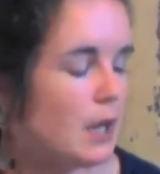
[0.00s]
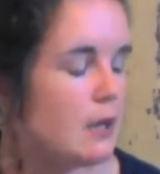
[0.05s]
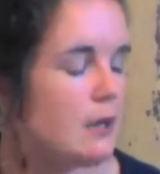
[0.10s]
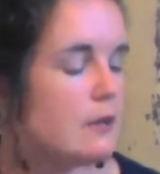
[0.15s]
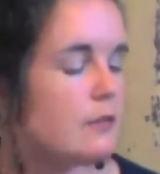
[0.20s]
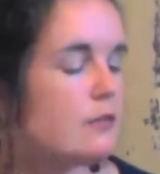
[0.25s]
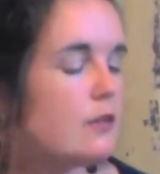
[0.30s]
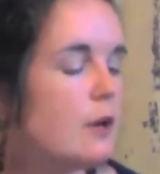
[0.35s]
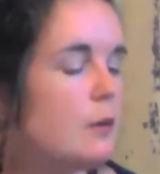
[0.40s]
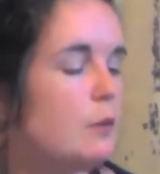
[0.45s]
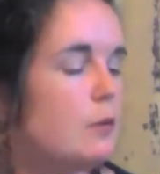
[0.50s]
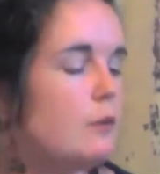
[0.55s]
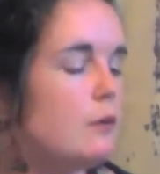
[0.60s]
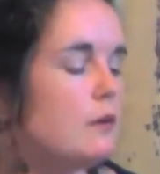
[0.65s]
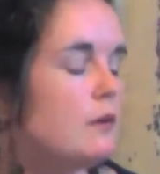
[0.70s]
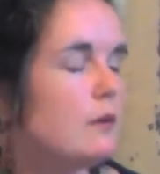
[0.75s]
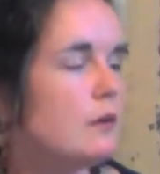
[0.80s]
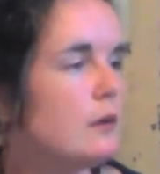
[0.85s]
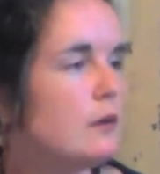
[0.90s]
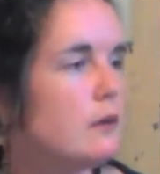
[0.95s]
So
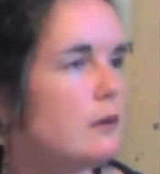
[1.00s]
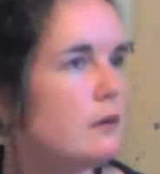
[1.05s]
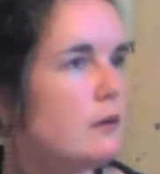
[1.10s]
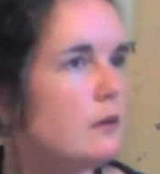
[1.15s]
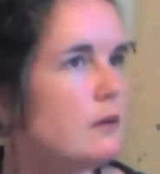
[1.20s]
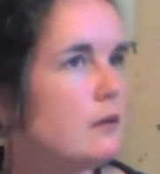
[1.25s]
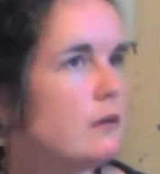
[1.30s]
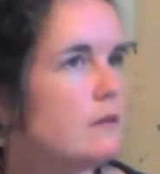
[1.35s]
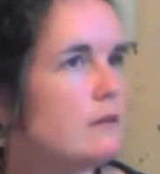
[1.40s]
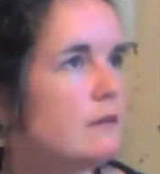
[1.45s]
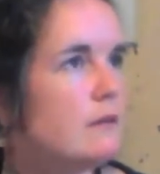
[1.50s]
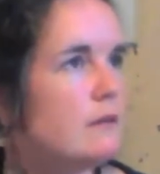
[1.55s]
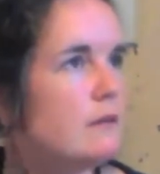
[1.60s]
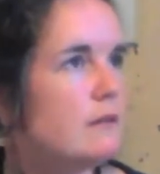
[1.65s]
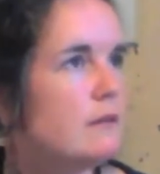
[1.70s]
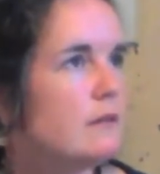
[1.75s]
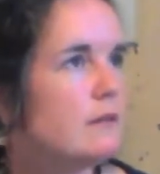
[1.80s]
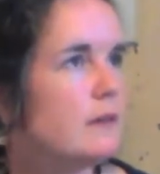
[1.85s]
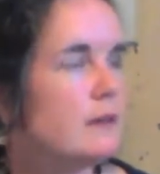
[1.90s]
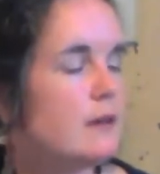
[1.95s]

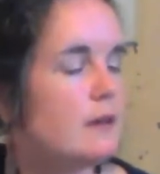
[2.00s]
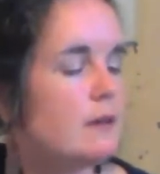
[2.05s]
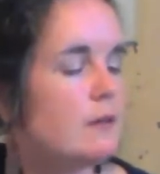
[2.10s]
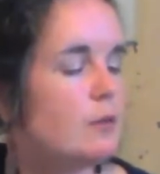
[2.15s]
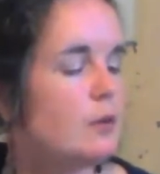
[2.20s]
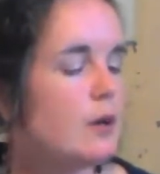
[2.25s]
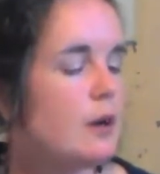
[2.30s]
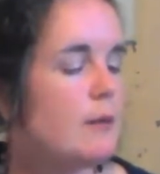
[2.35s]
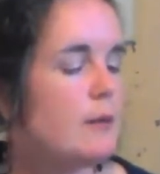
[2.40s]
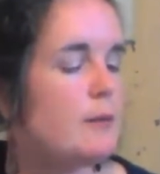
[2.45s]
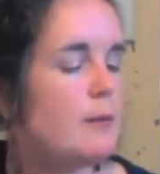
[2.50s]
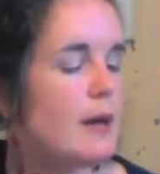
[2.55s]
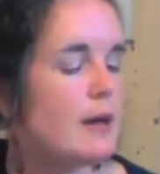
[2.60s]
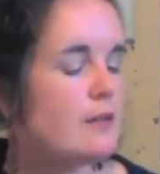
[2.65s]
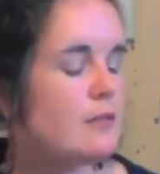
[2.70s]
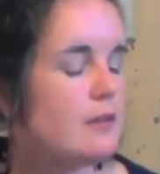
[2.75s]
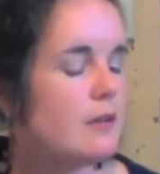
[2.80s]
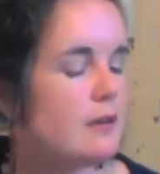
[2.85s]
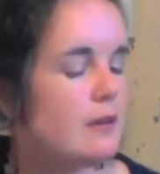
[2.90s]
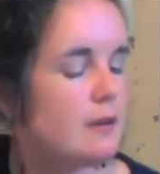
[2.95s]
we're going
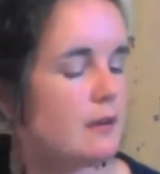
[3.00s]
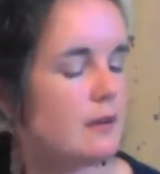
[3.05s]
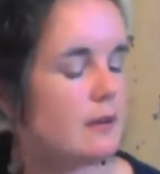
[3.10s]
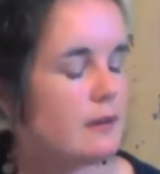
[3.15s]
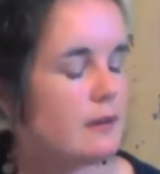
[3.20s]
back to...